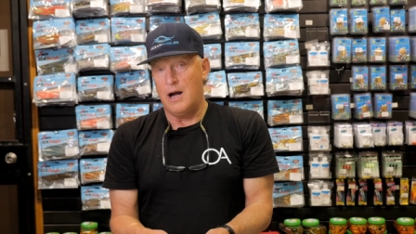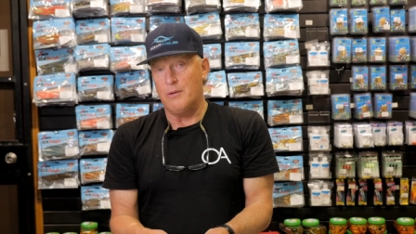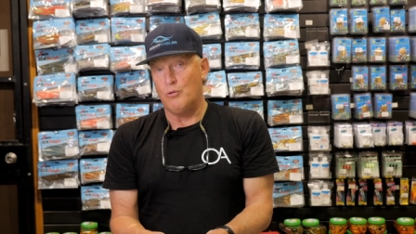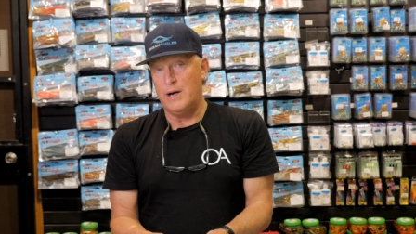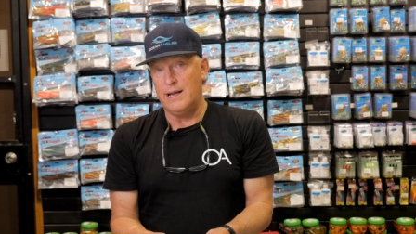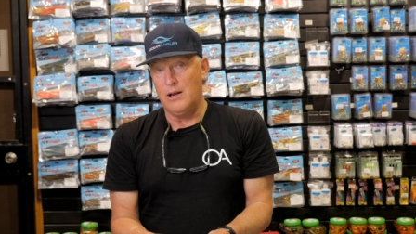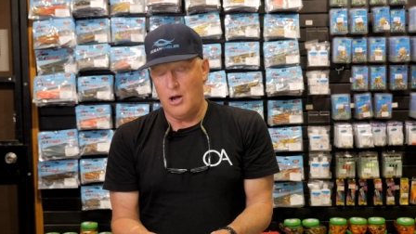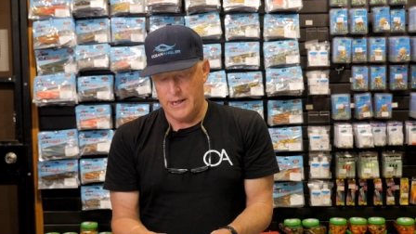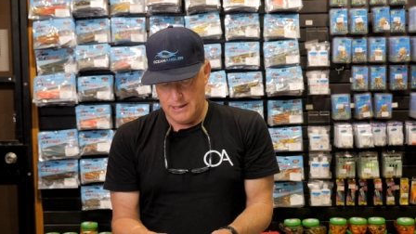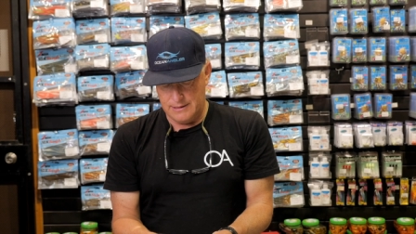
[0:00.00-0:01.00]
I really
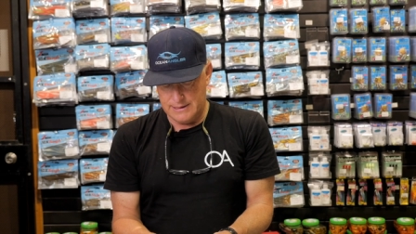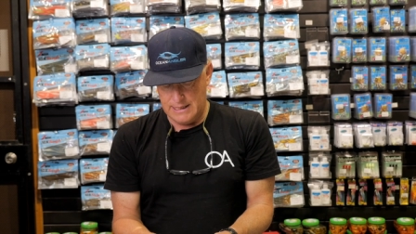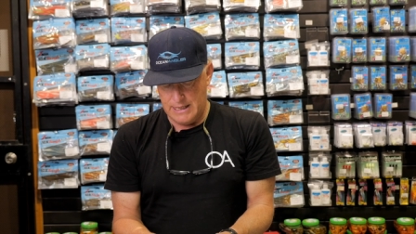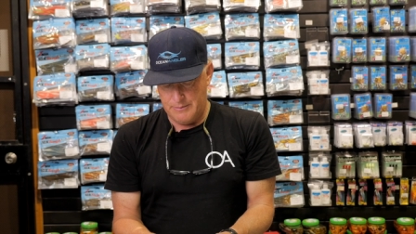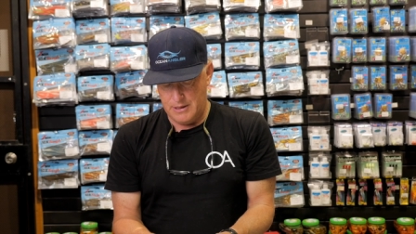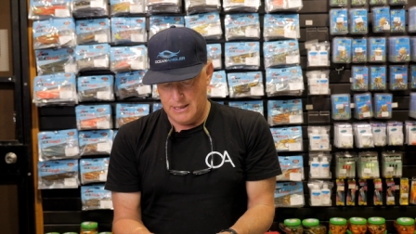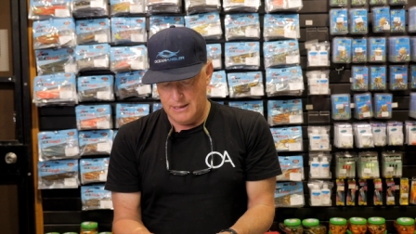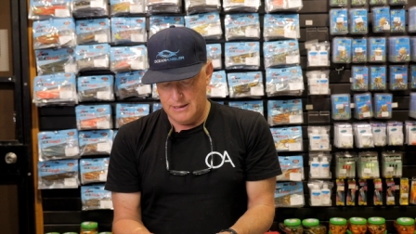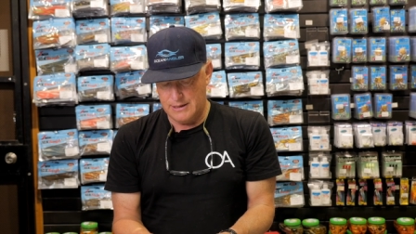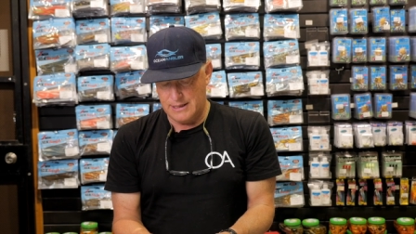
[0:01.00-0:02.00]
like it um,
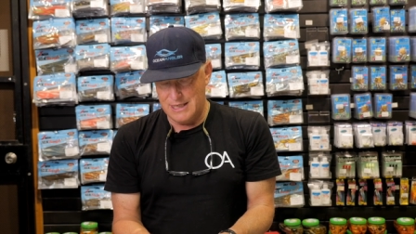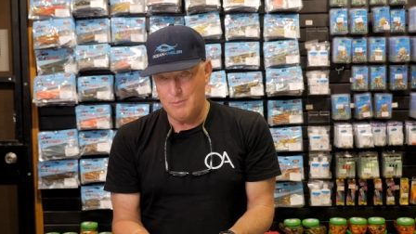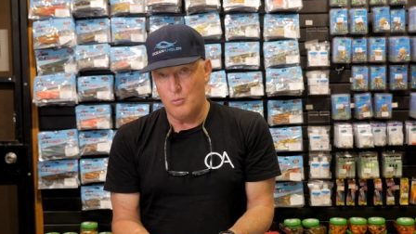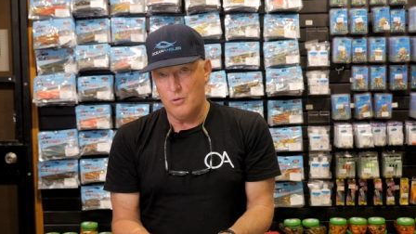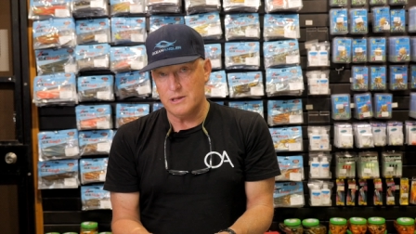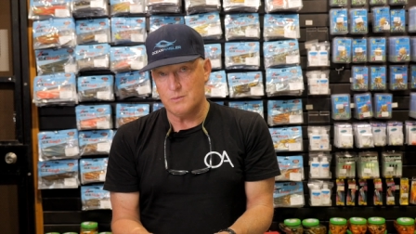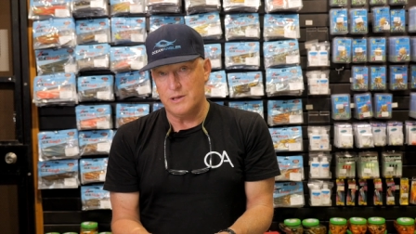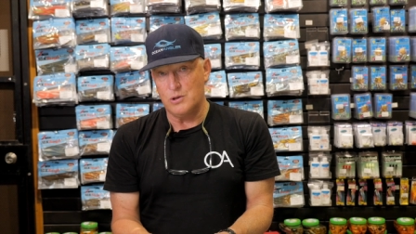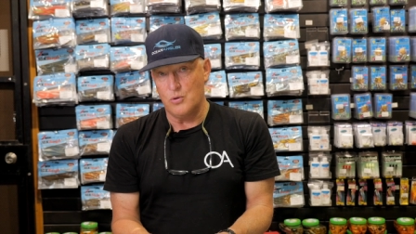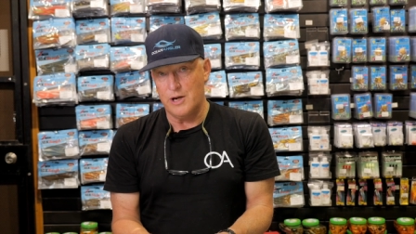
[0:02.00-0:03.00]
in the deeper waters. We're
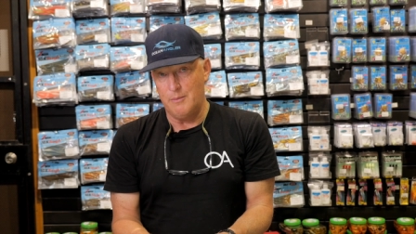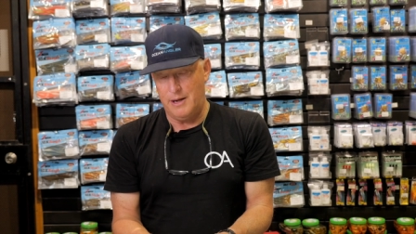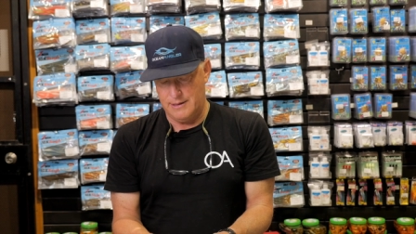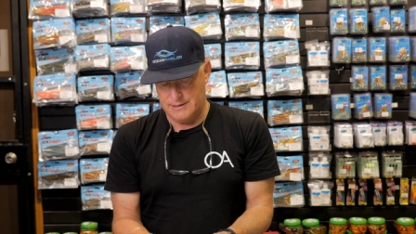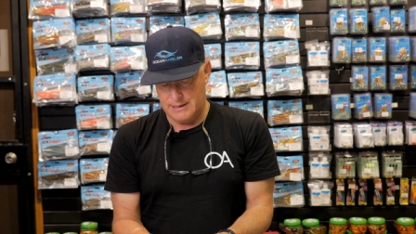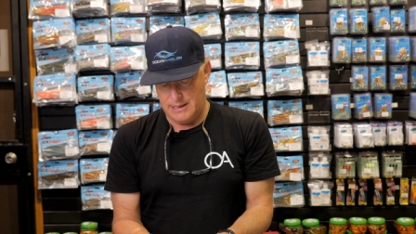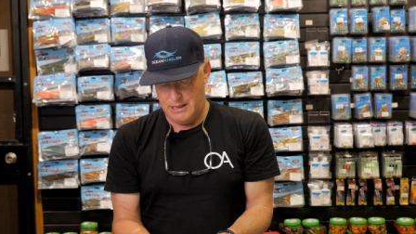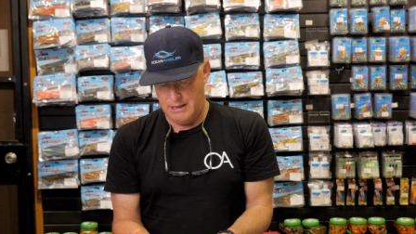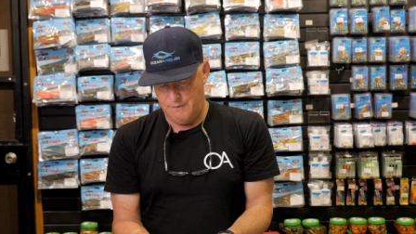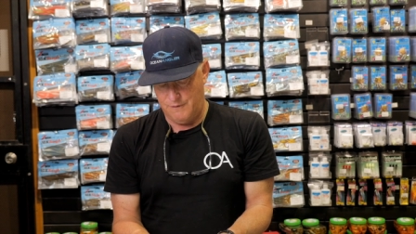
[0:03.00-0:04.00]
talking about
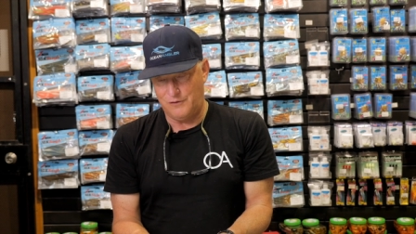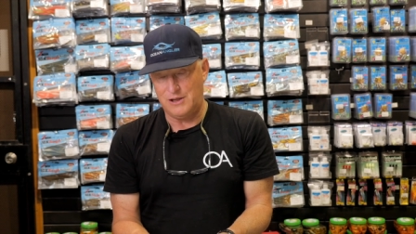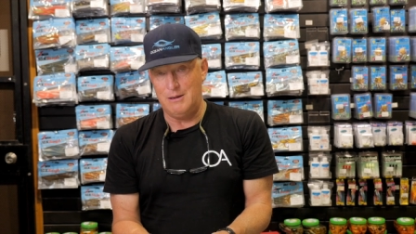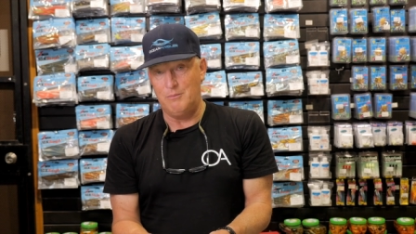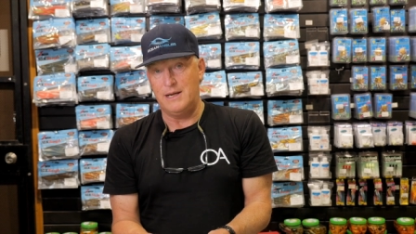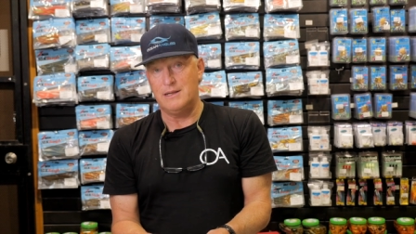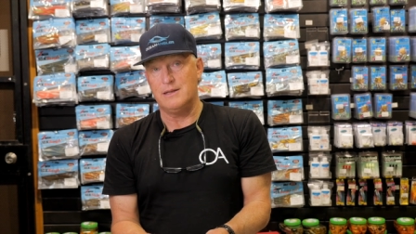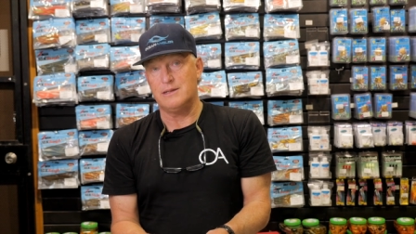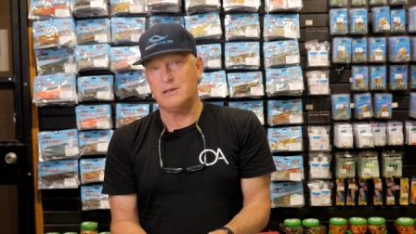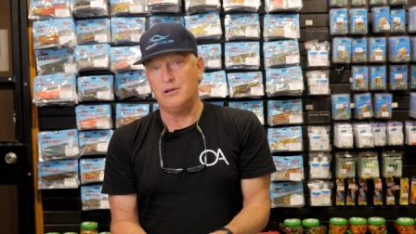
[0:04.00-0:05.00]
say 15
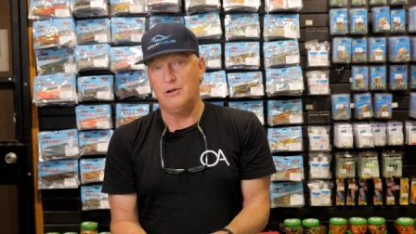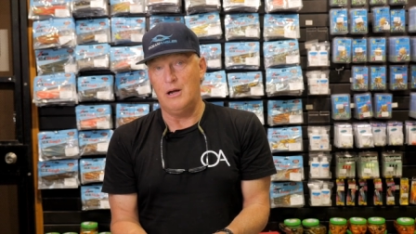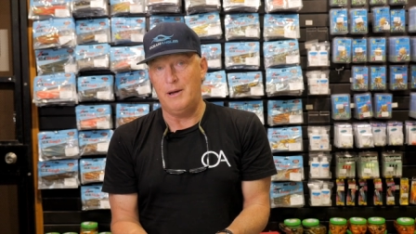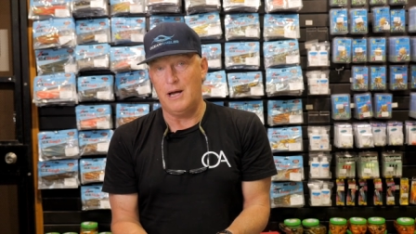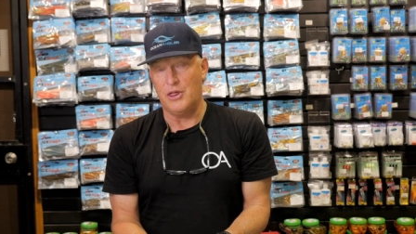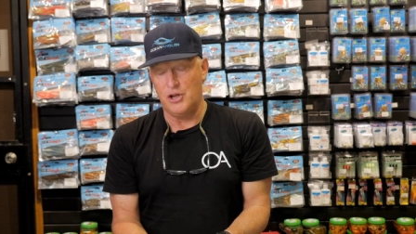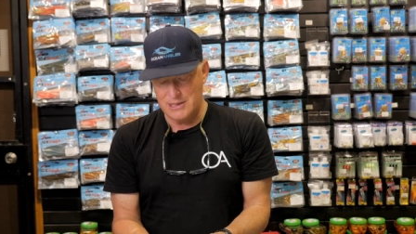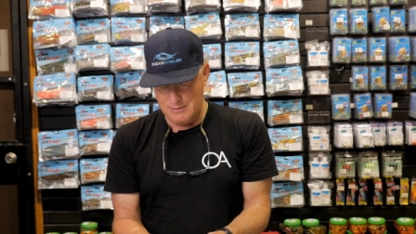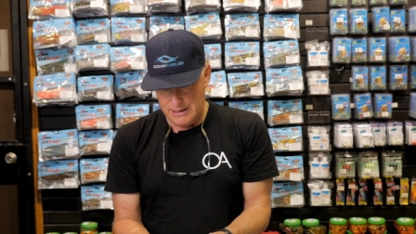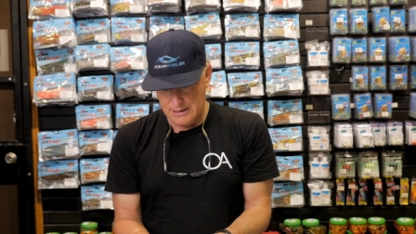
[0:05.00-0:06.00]
metres to about
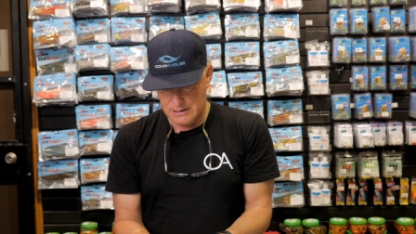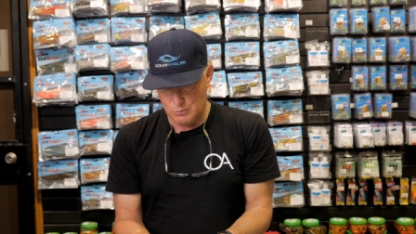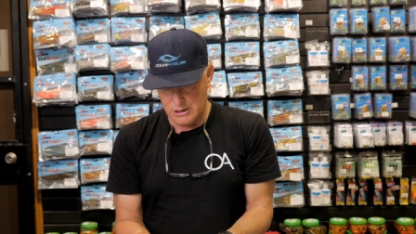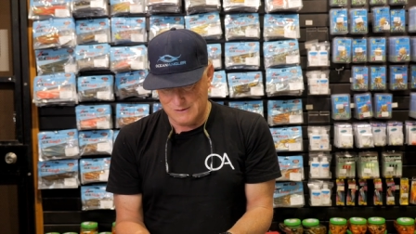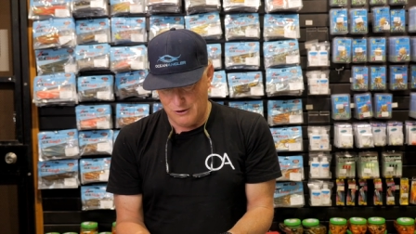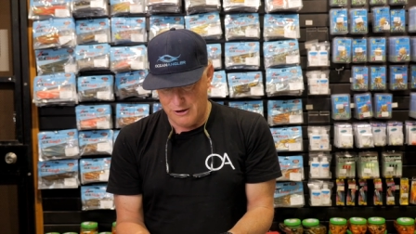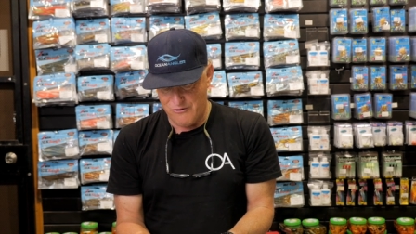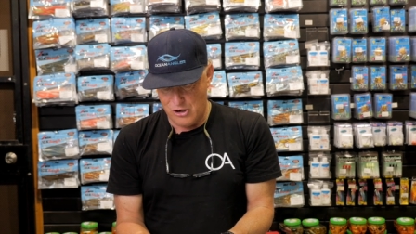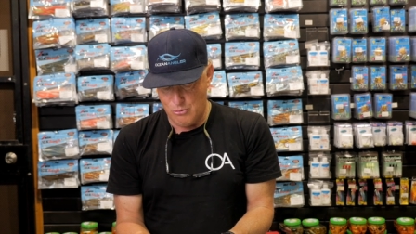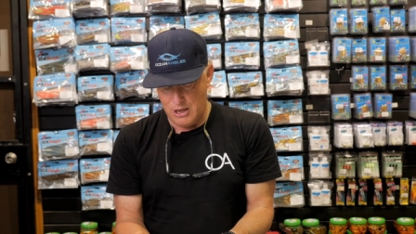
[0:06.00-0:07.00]
30 metres, works very
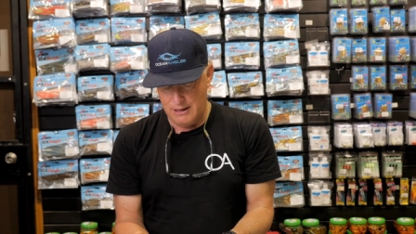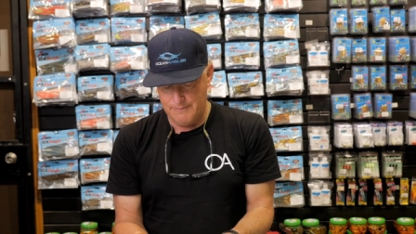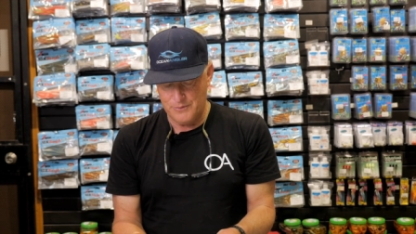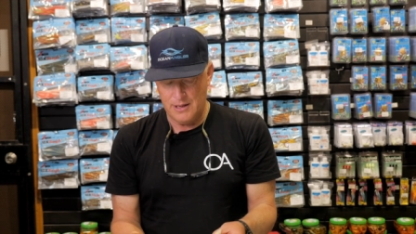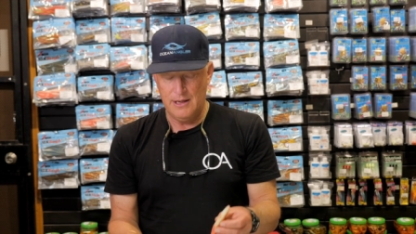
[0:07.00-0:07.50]
very well.